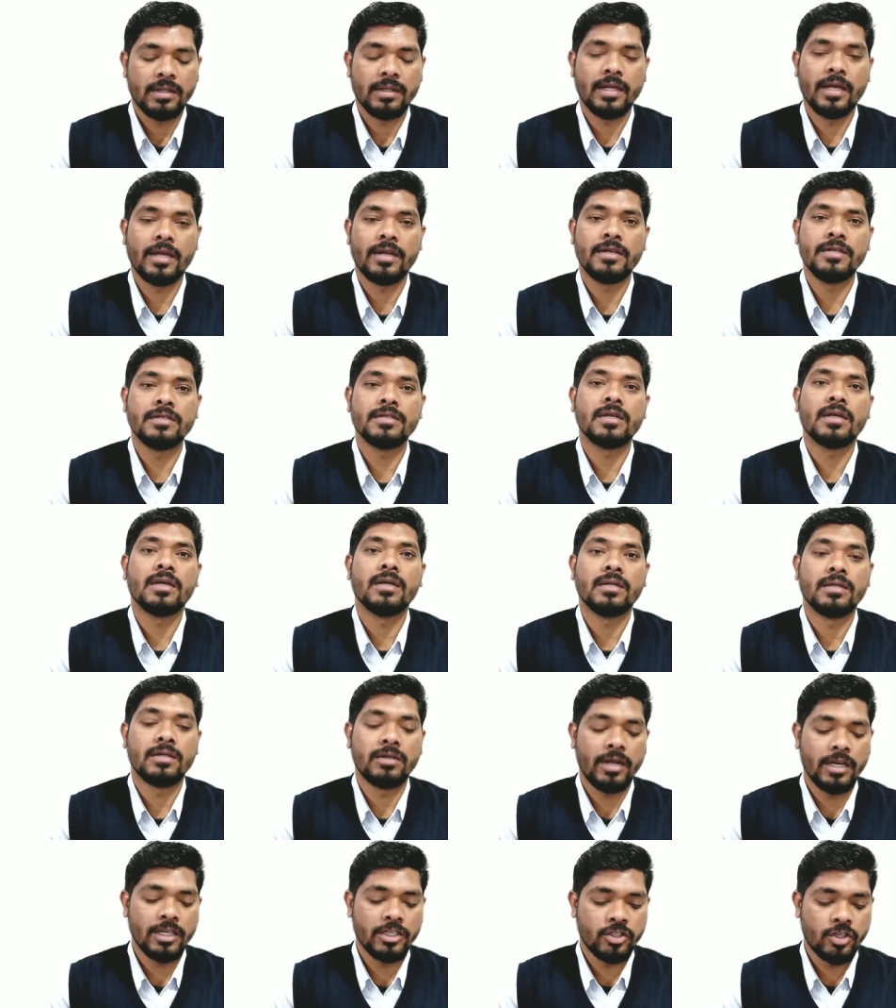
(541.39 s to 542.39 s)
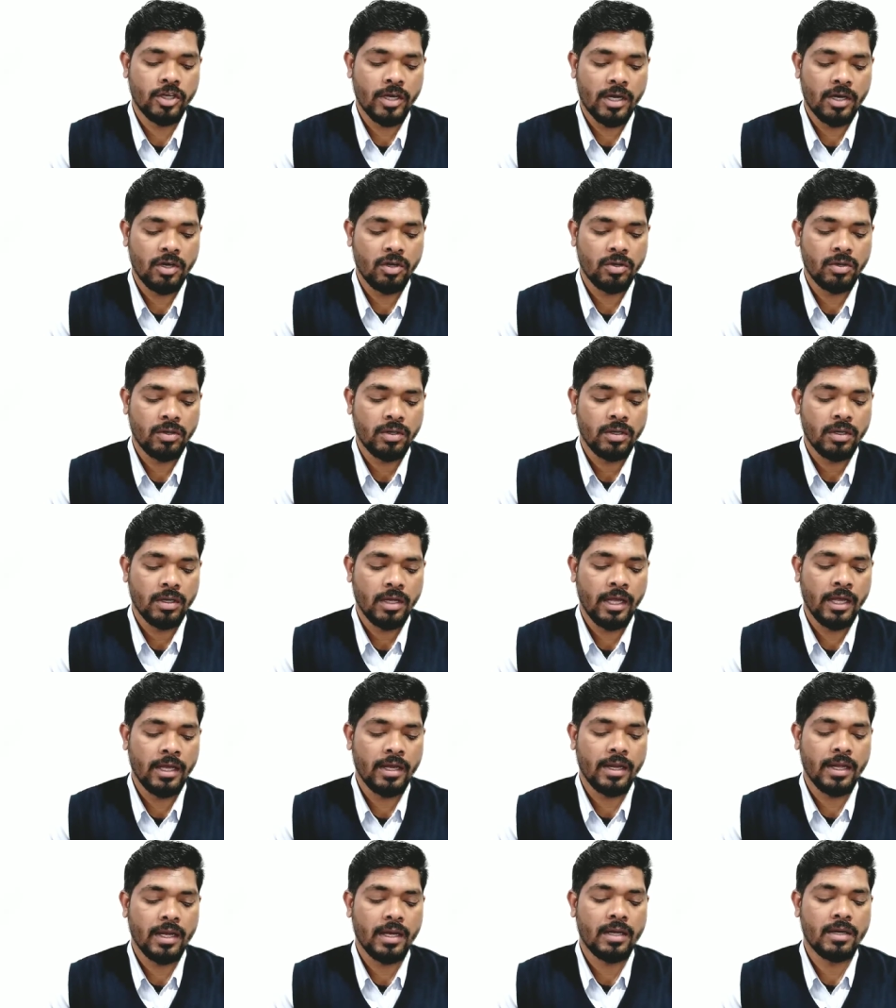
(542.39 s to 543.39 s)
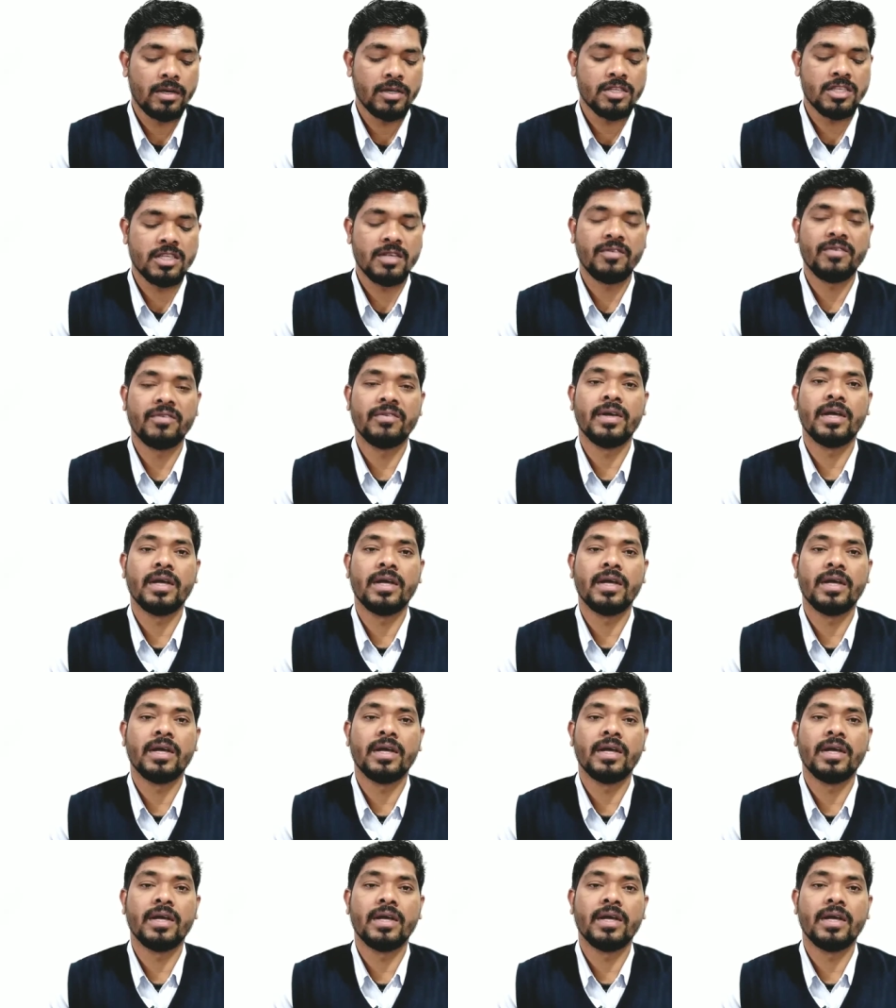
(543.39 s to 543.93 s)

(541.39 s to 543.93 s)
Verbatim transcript: there is rain shadow area receiving